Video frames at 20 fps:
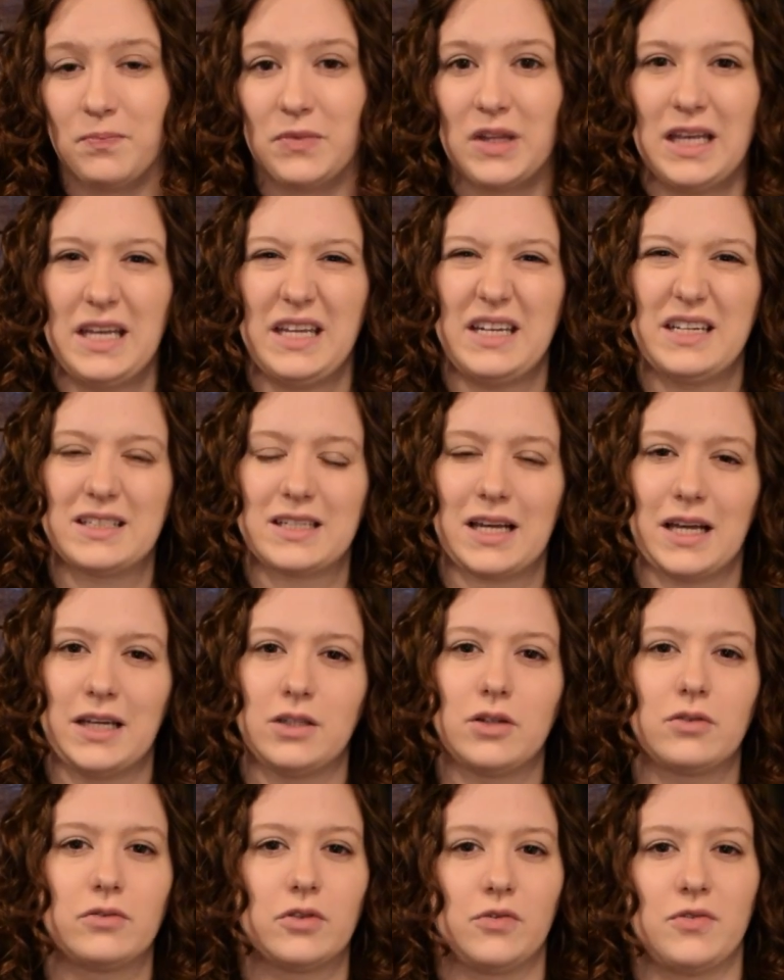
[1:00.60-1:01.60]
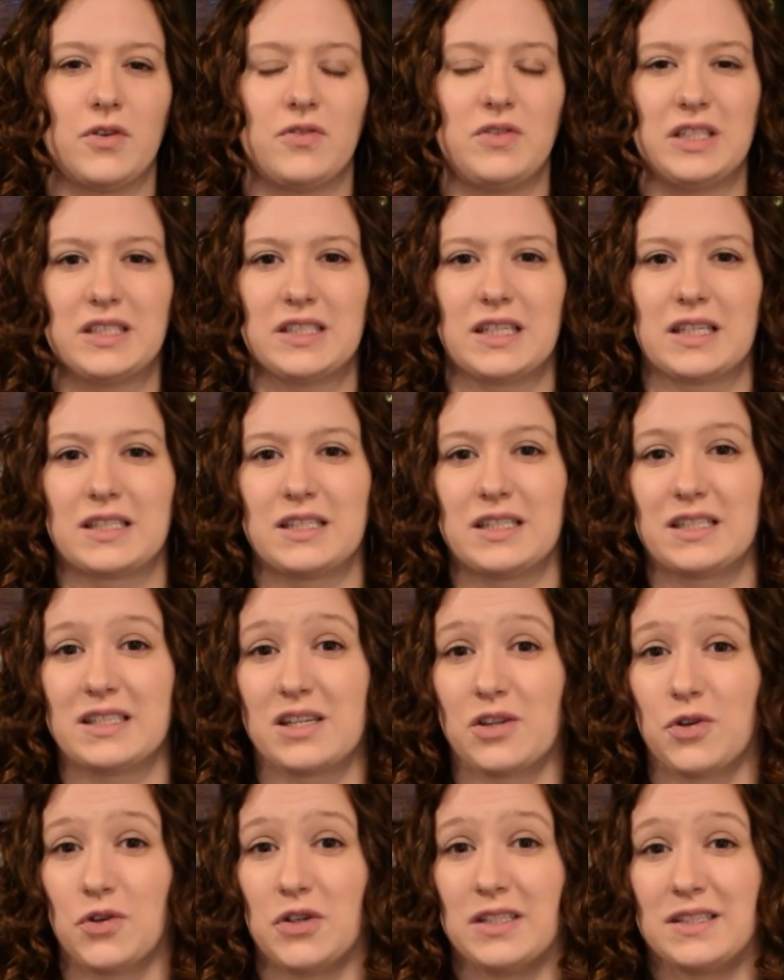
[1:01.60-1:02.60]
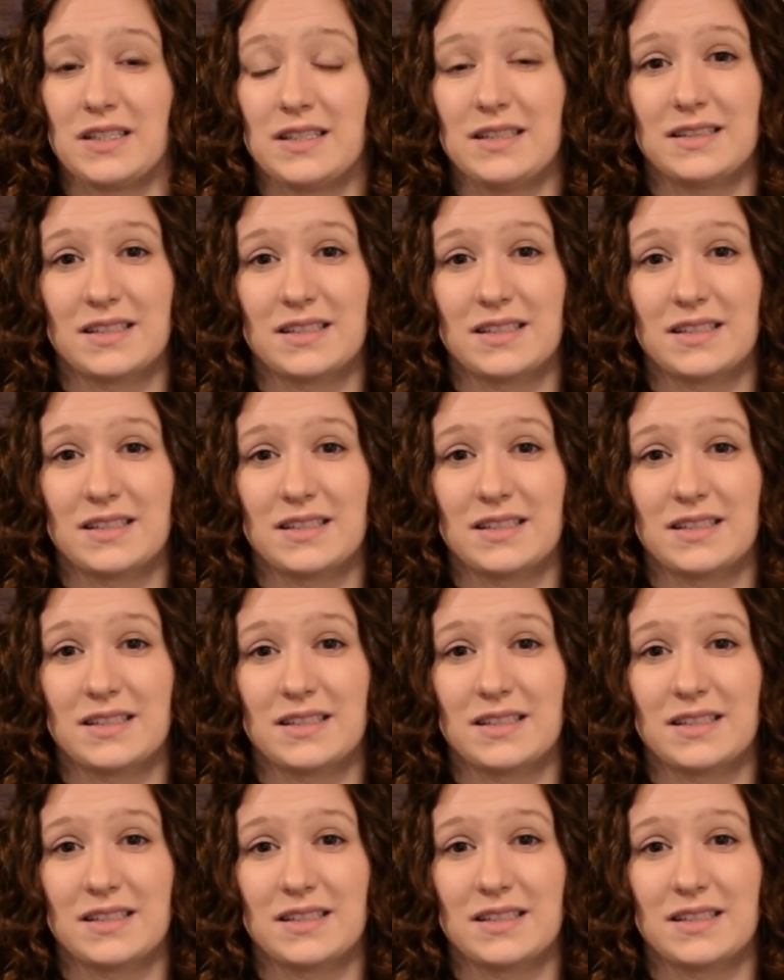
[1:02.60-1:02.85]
He designed over 56 distilleries in